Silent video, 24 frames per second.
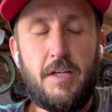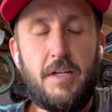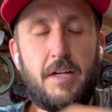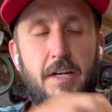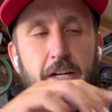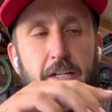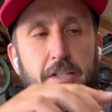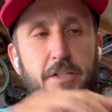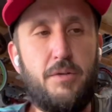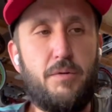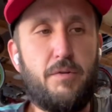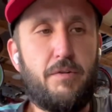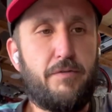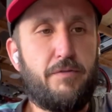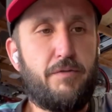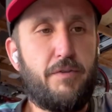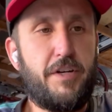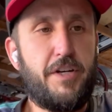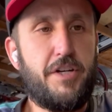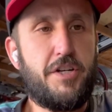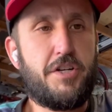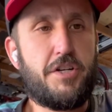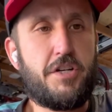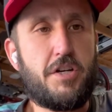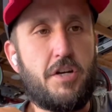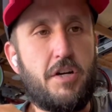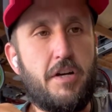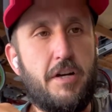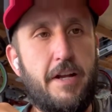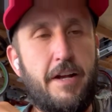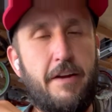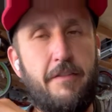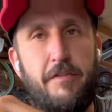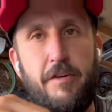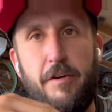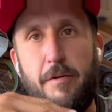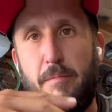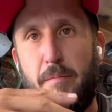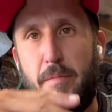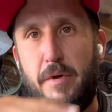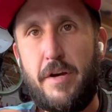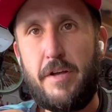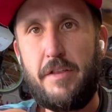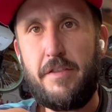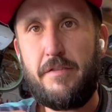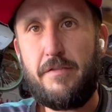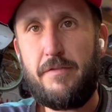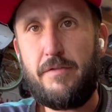I do a free shirt every
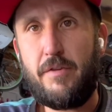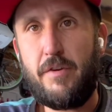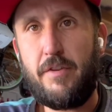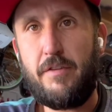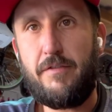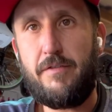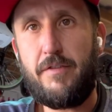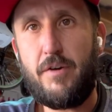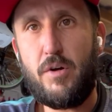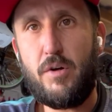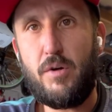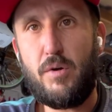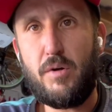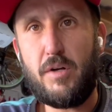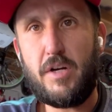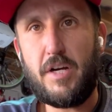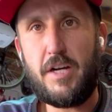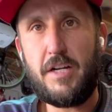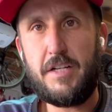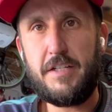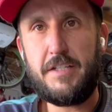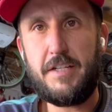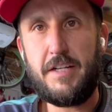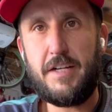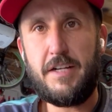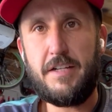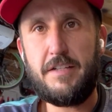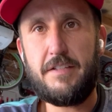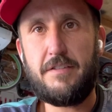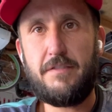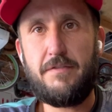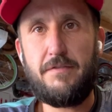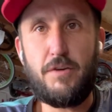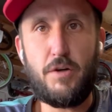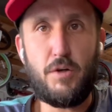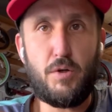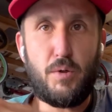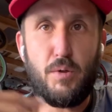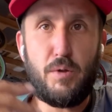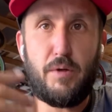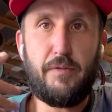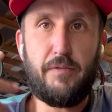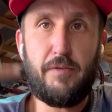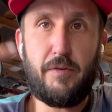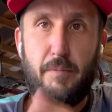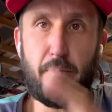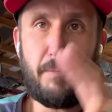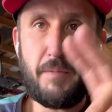month for the photo
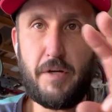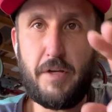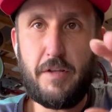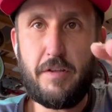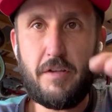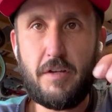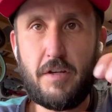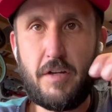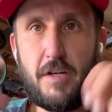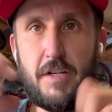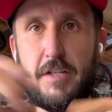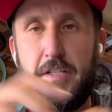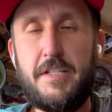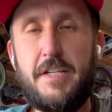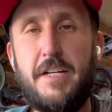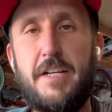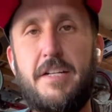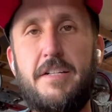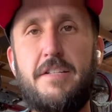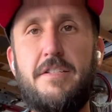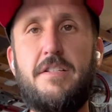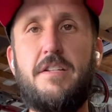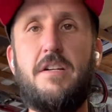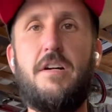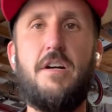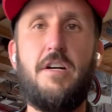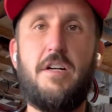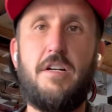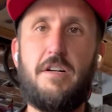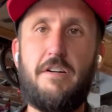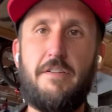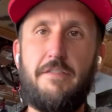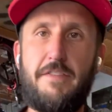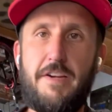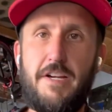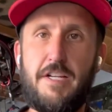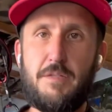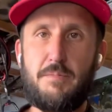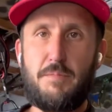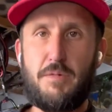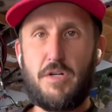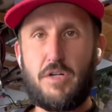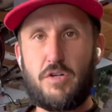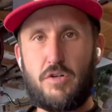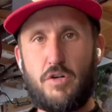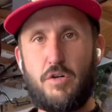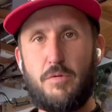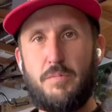of the month contest on our
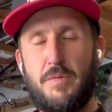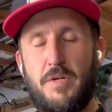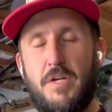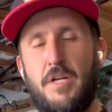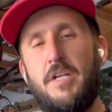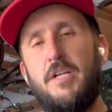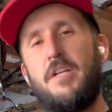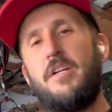Facebook group.